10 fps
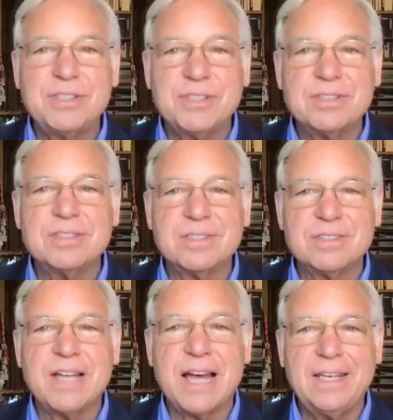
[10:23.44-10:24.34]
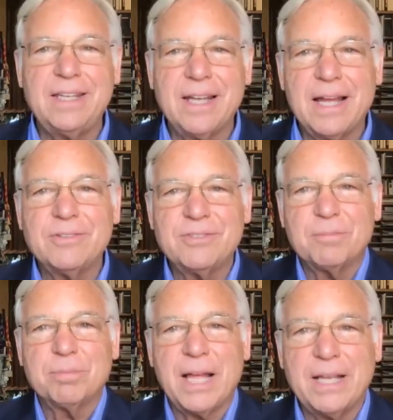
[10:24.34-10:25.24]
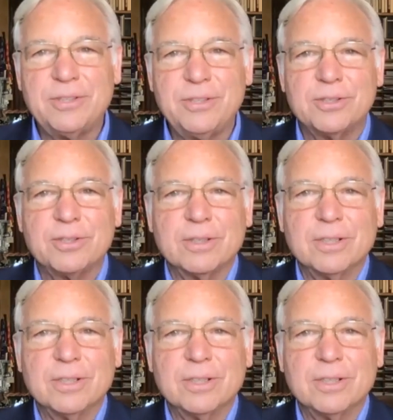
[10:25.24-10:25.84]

as a society, and how does it apply to your